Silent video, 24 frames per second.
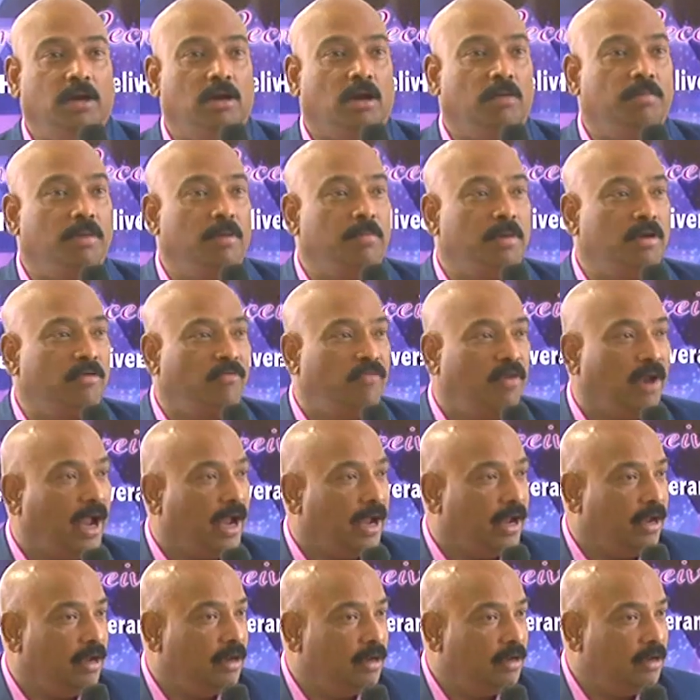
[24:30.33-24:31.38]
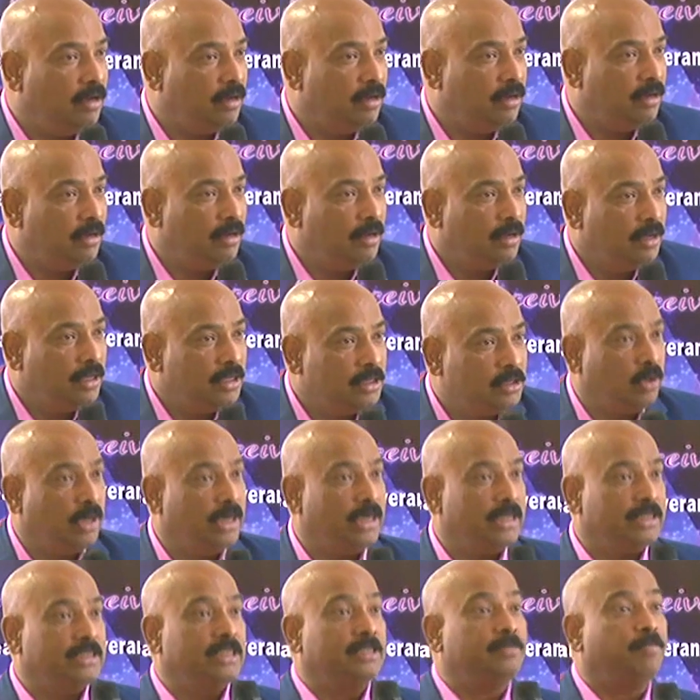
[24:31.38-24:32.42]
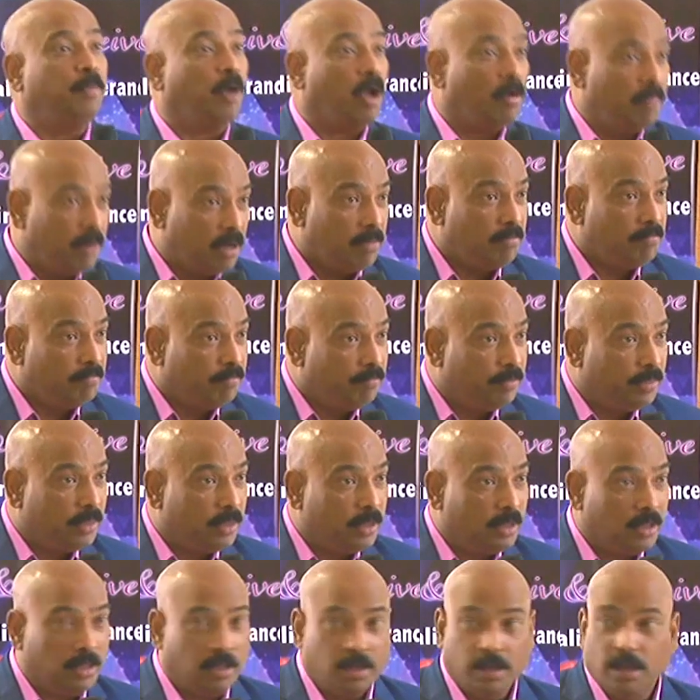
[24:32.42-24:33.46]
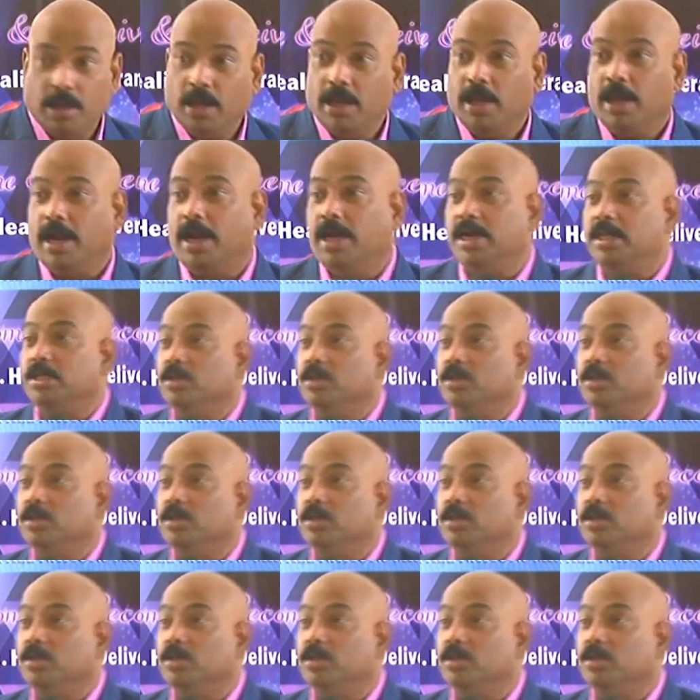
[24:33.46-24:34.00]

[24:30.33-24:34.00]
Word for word: be able to fly. So it is his problem. It is